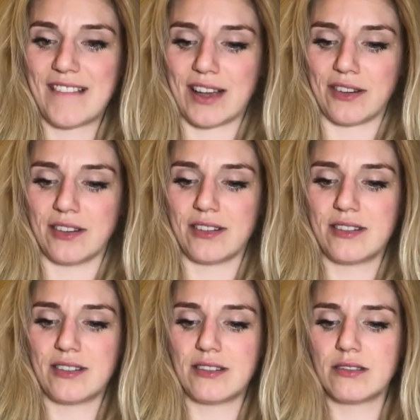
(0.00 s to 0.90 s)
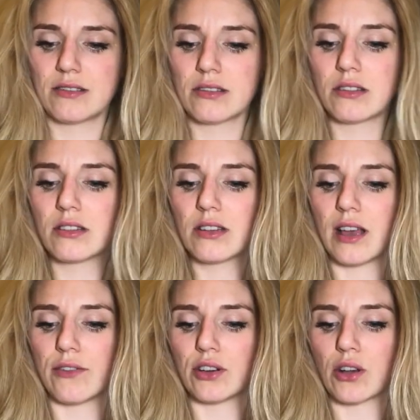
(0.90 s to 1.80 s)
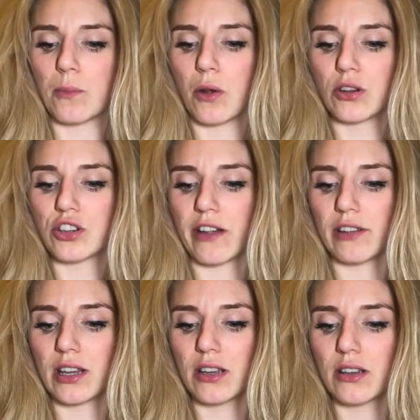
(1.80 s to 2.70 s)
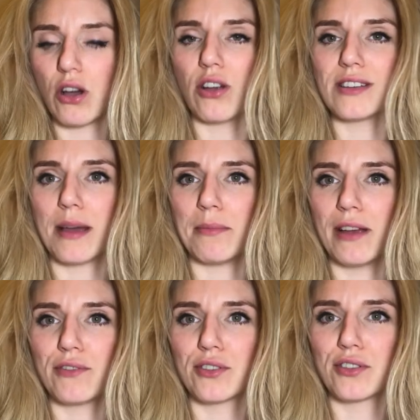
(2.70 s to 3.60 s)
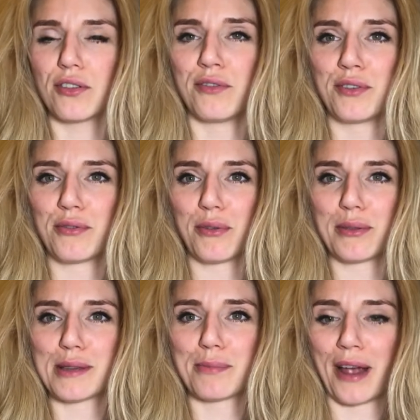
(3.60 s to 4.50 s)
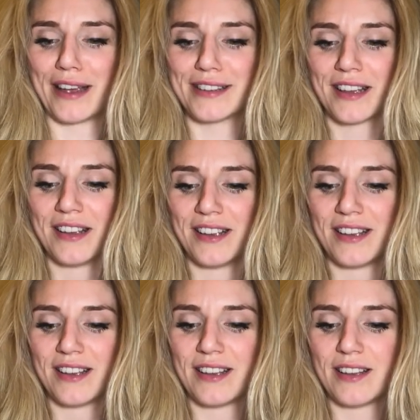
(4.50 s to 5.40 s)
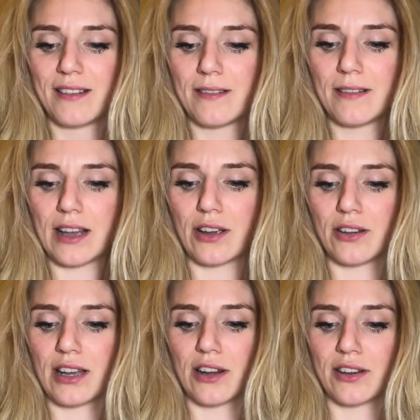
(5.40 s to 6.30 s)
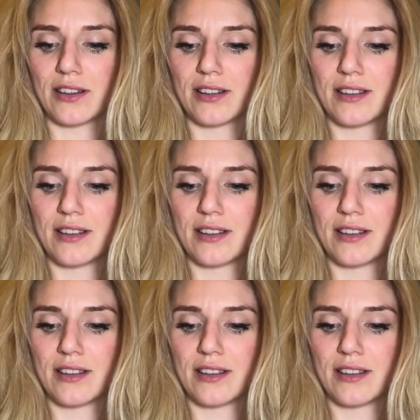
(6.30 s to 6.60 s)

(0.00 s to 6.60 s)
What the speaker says: Hang on. I've only got one cherry. Oh damn. Just ruined the surprise. Hang on.